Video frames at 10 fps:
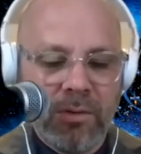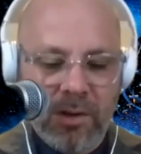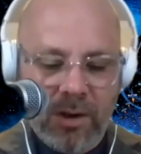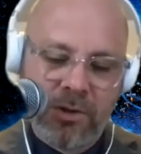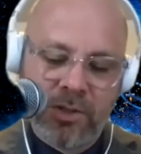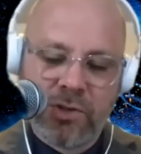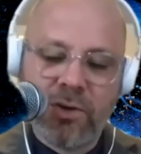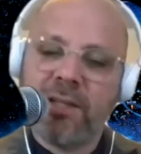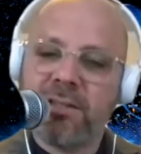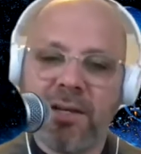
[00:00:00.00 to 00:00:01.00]
our
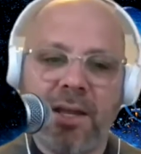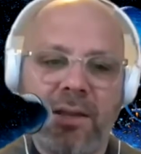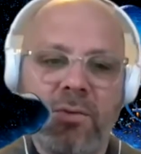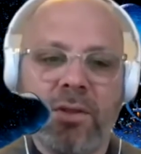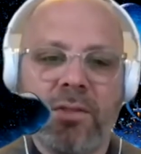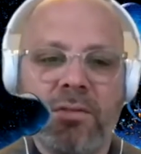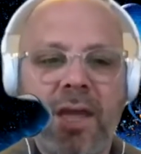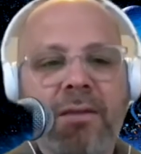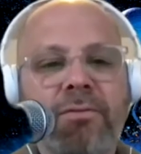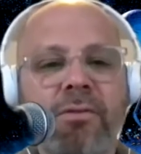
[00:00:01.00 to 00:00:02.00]
journey tonight with
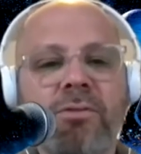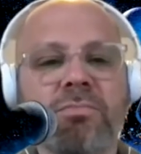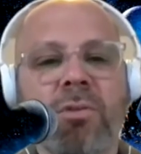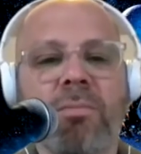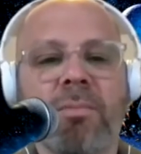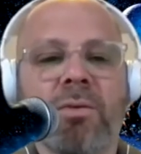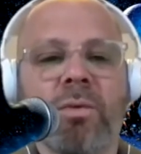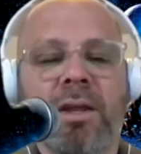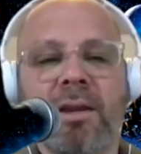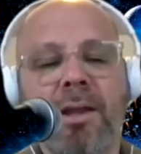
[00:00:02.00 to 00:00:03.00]
that first moment
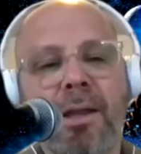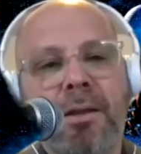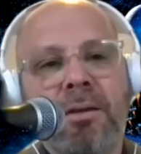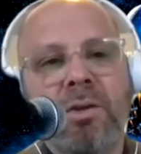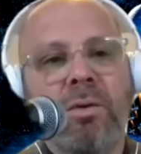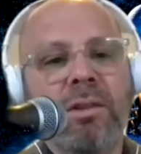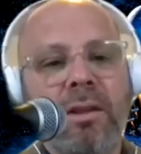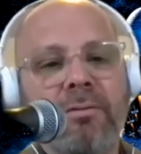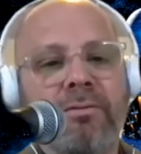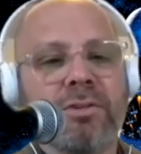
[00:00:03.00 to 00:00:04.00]
when your
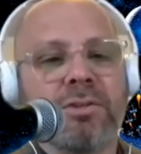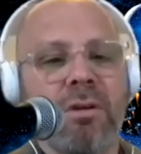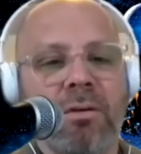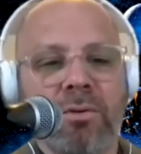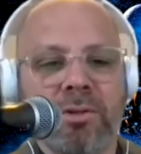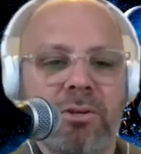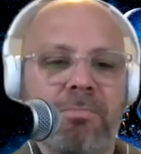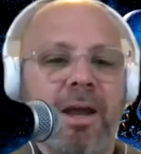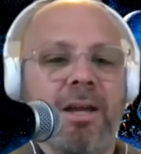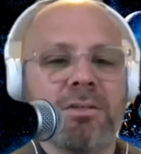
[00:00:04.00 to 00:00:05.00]
love for Star Wars, your
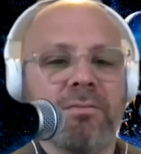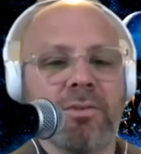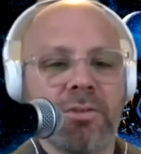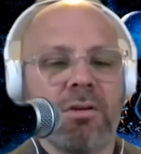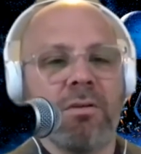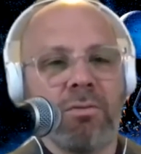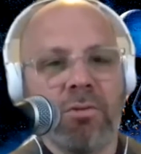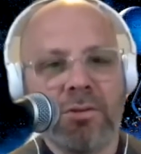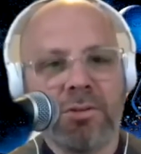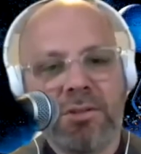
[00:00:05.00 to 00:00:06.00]
passion for Star
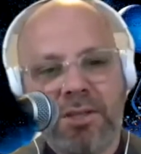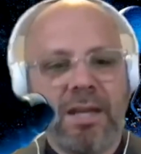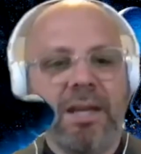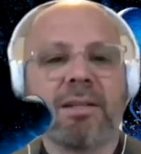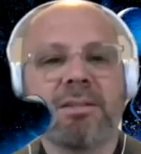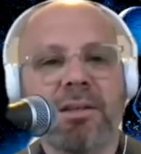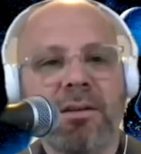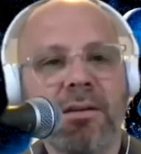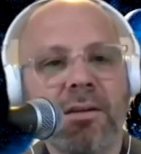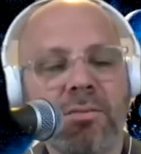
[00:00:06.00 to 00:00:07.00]
Wars
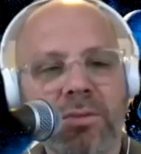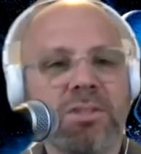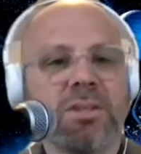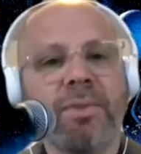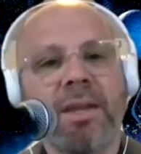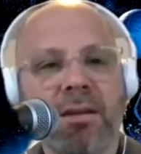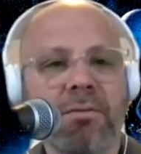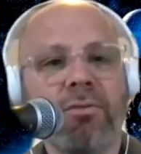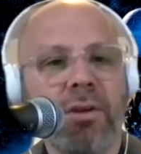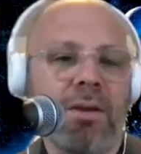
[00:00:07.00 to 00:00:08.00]
connected with something in
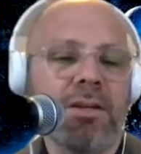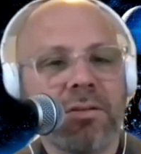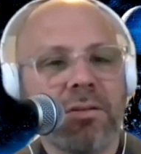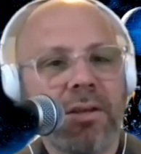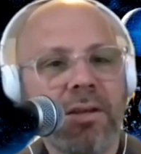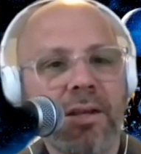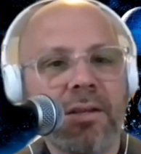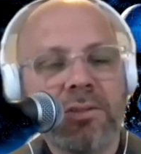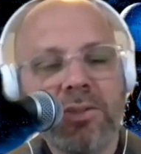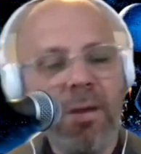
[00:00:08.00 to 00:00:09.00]
Freemasonry.
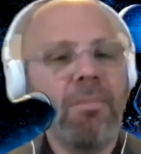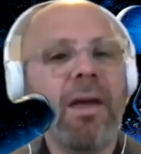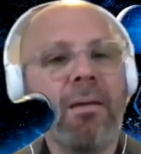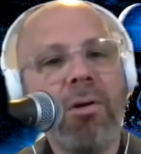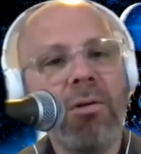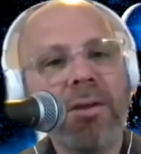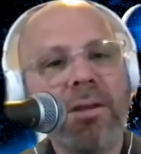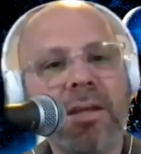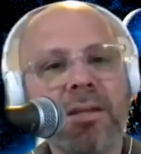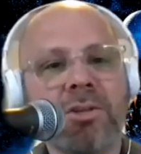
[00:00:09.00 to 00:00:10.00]
Do you remember that
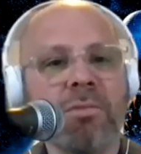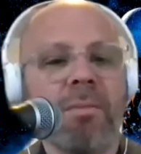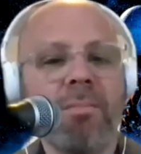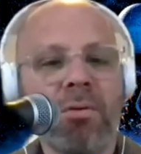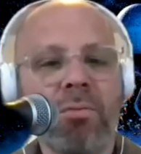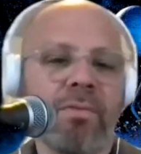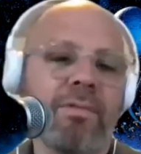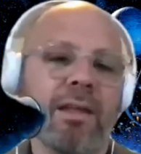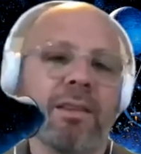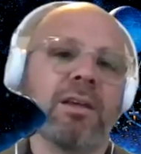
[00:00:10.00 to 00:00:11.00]
moment, and do you remember what
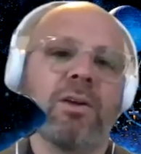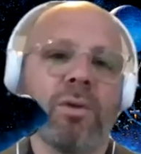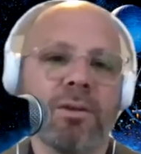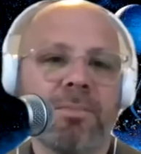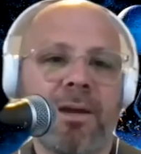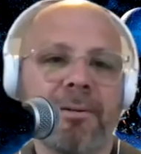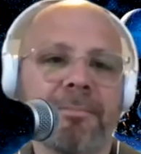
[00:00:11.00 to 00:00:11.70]
that thing was, Pat?